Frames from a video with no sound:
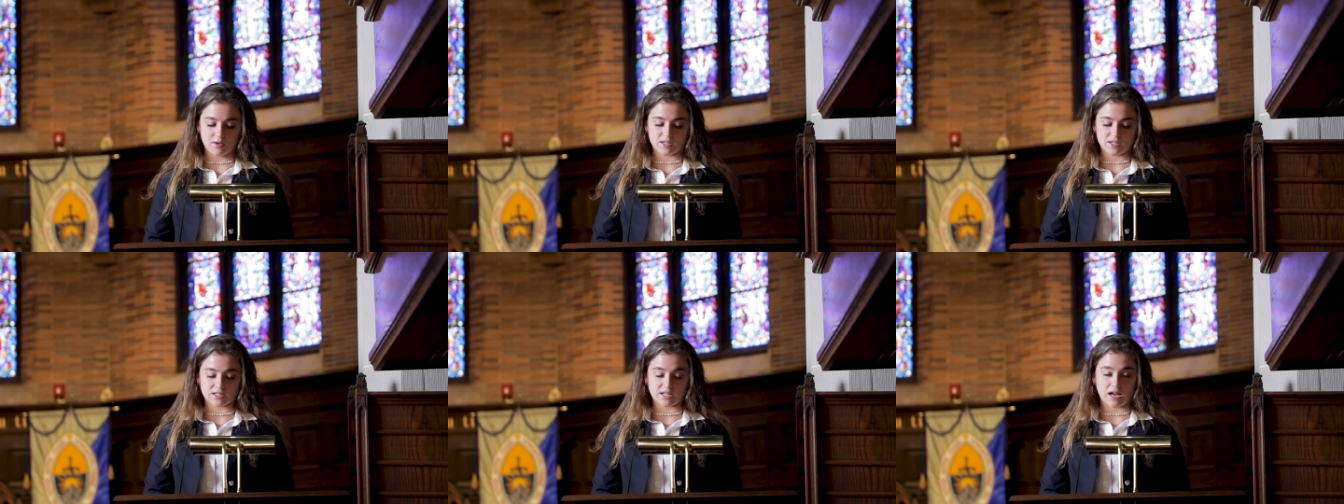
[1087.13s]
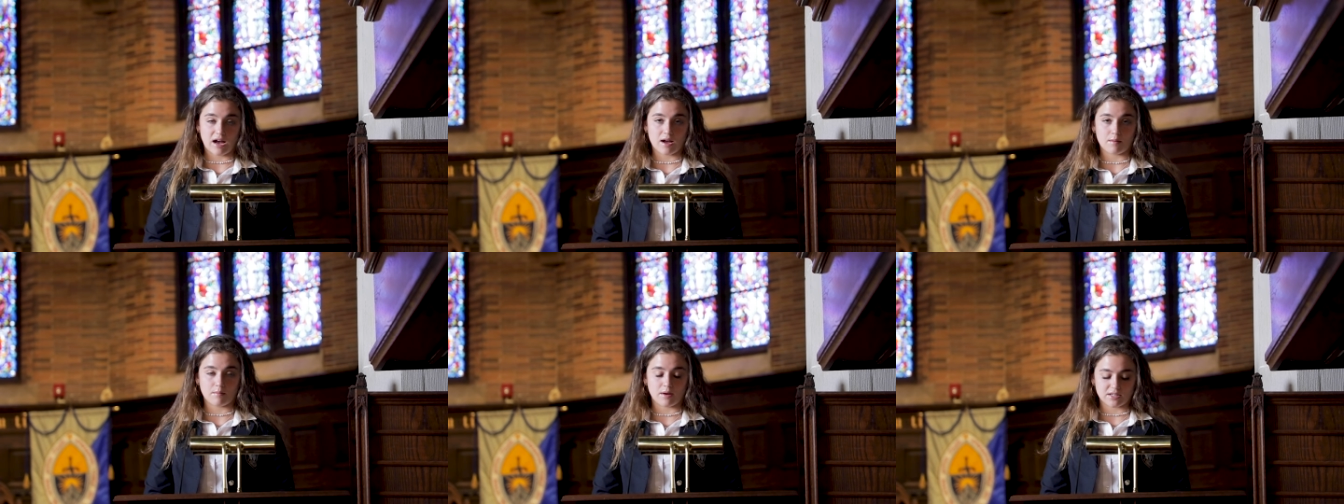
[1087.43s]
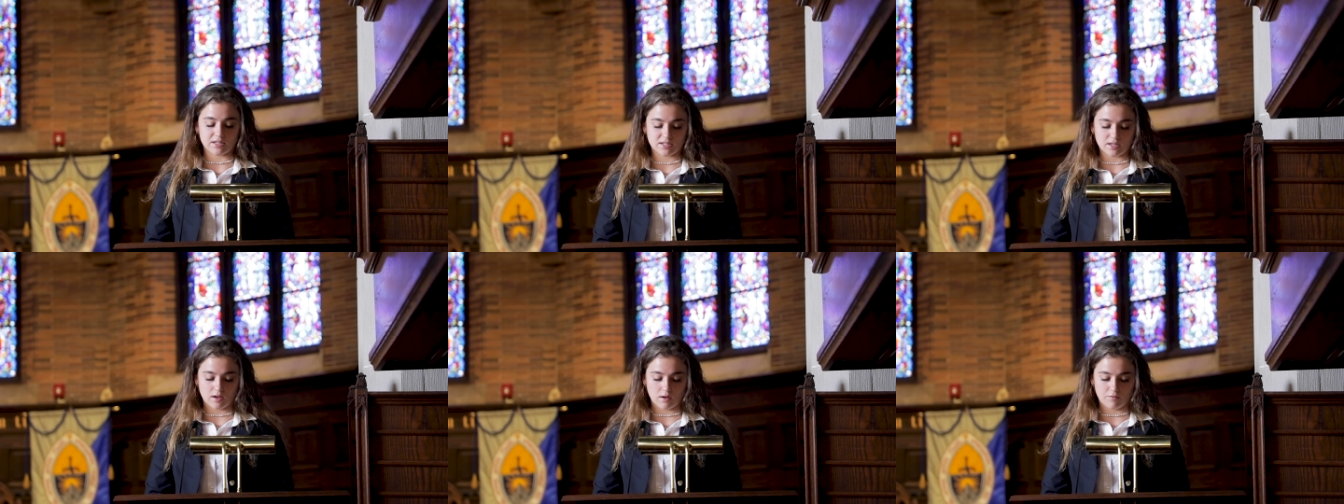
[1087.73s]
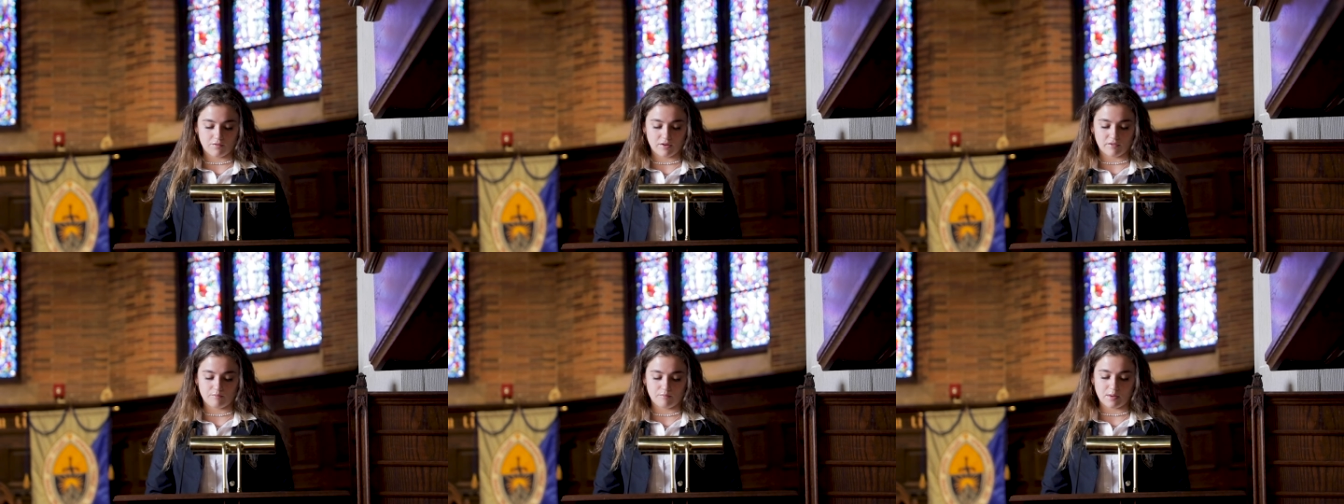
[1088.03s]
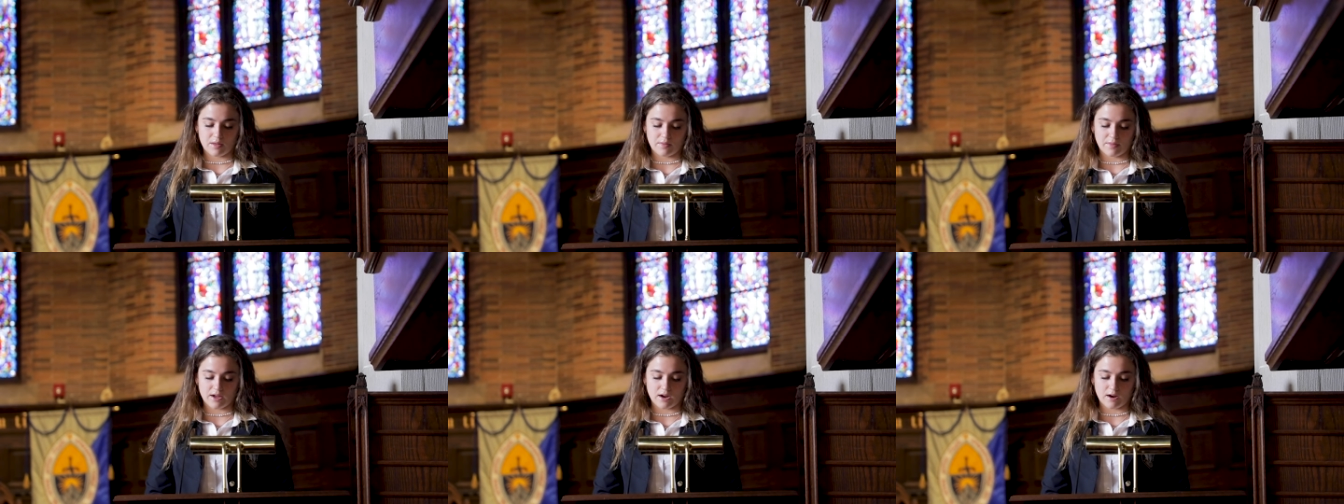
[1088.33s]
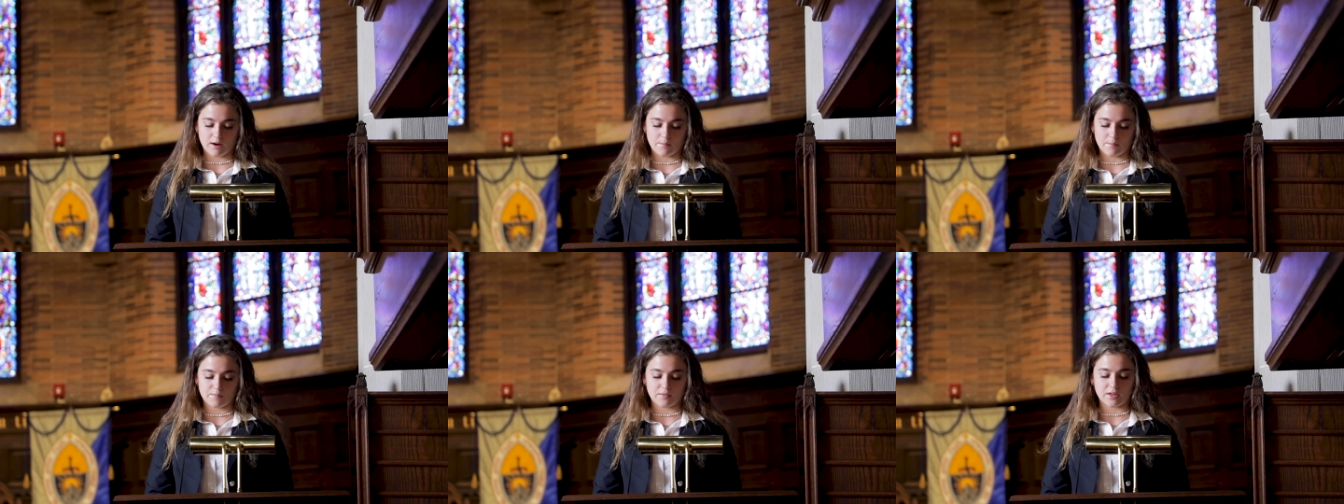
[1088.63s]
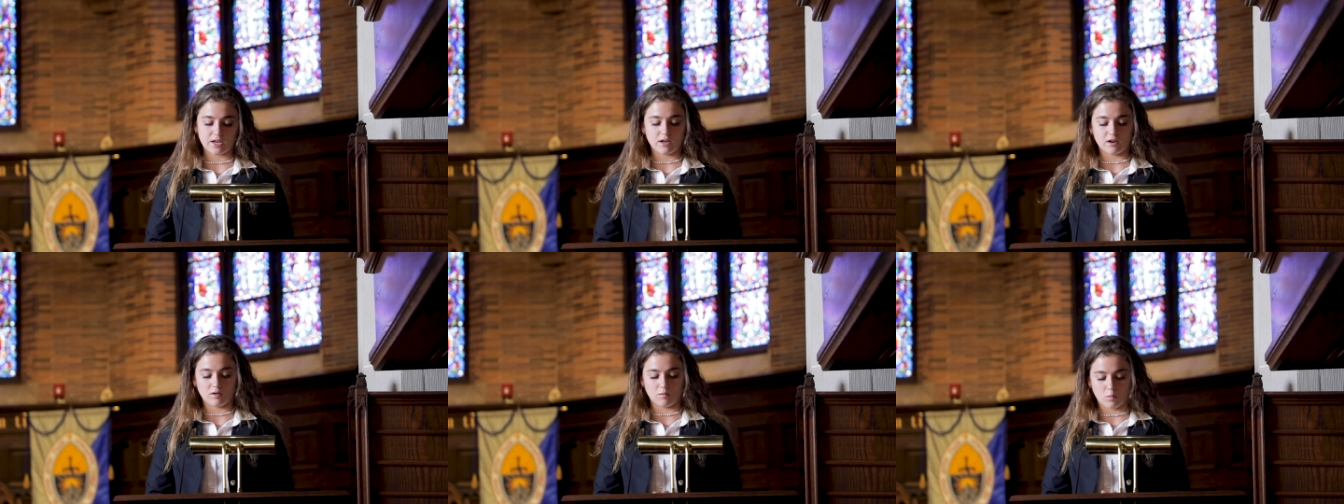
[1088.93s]
because I myself have been there
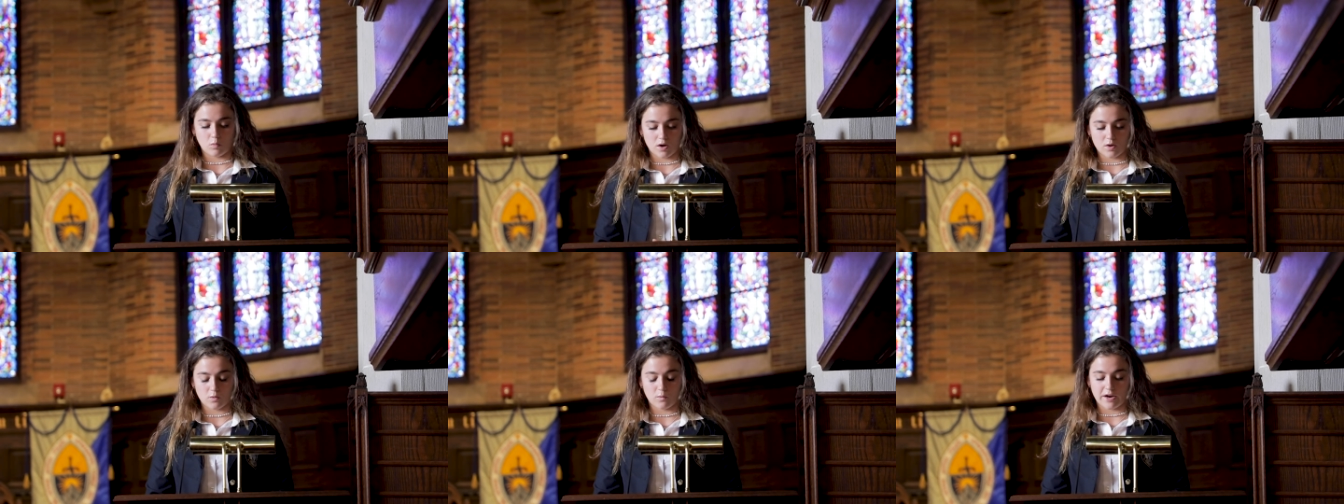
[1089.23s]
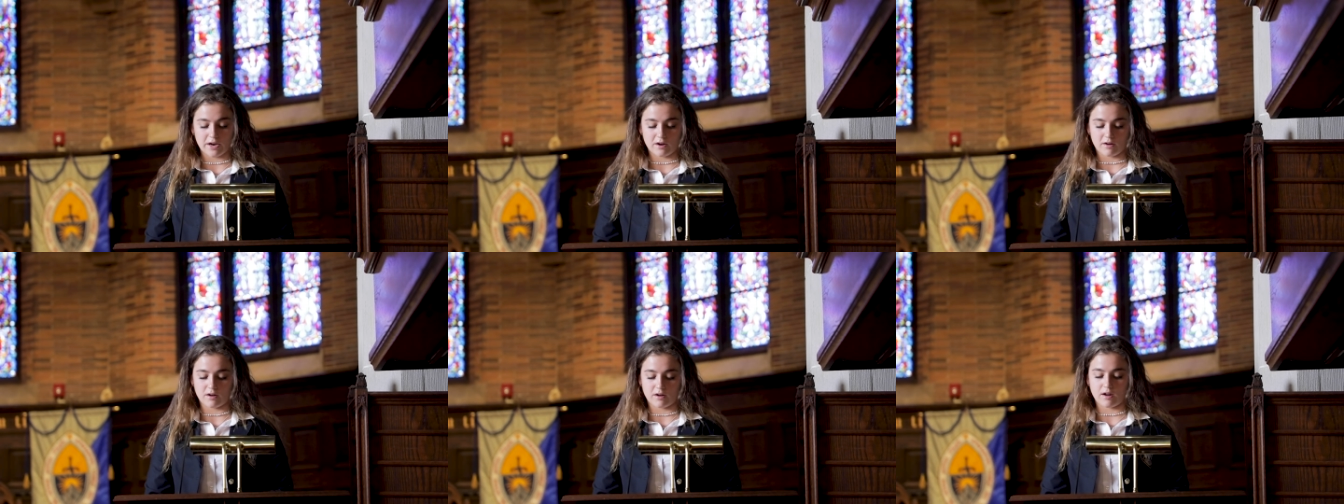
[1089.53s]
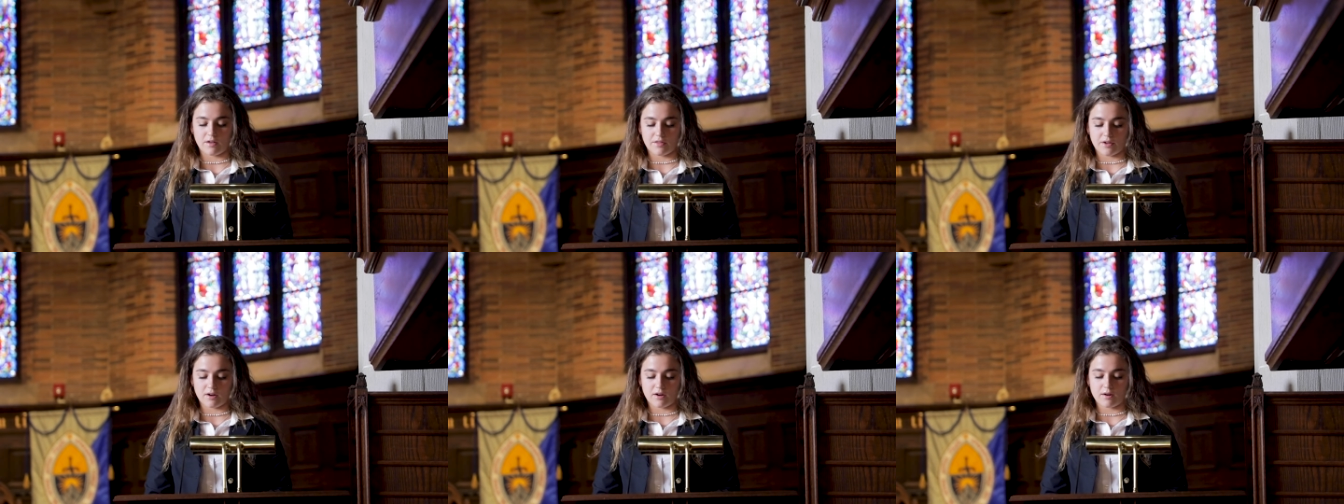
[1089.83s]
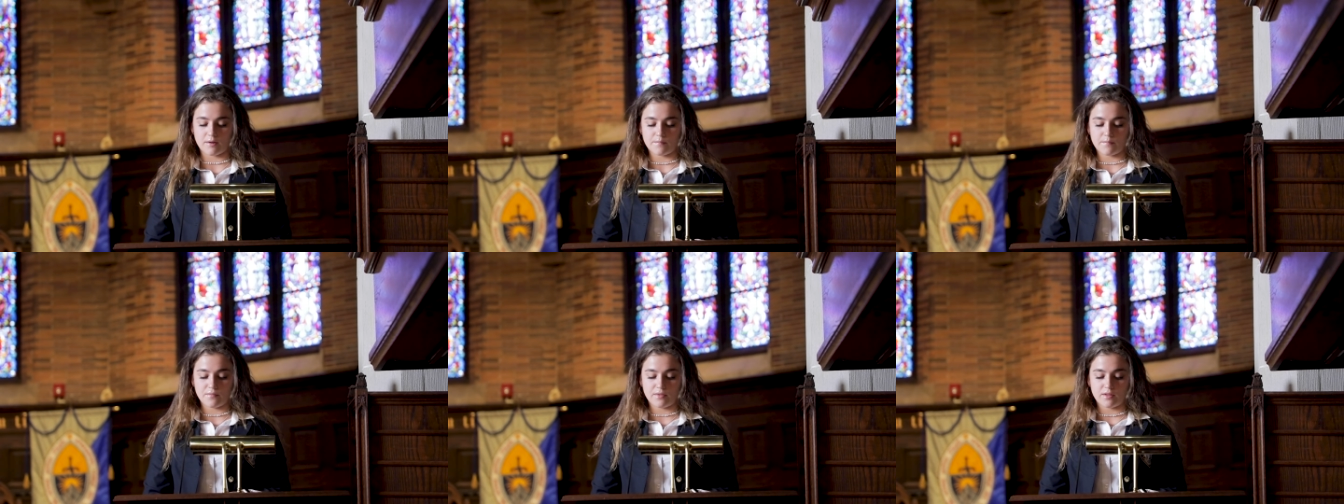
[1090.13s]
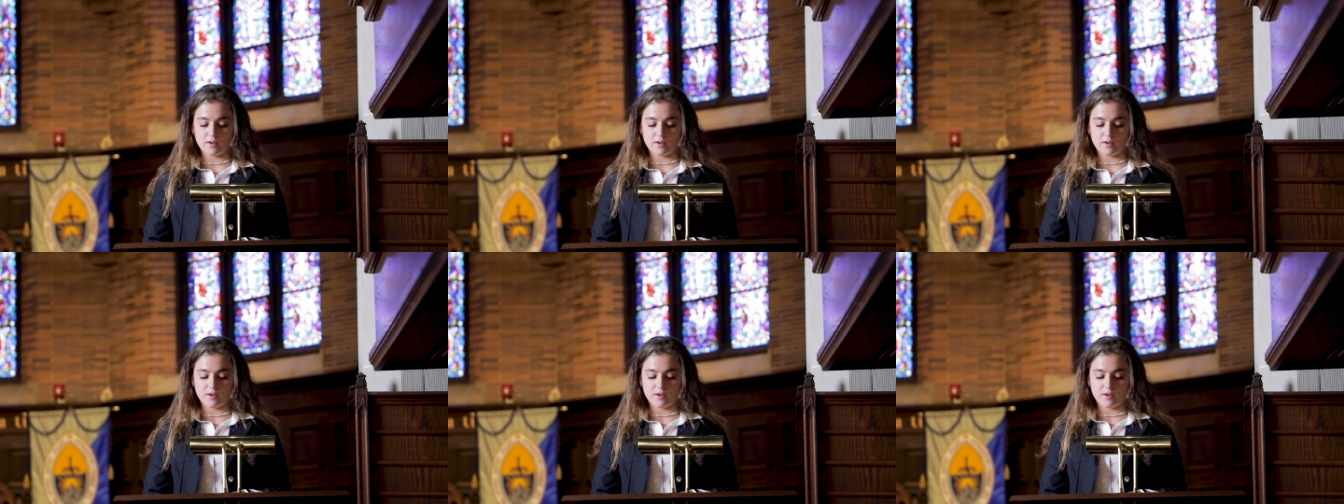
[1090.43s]
in one way or another.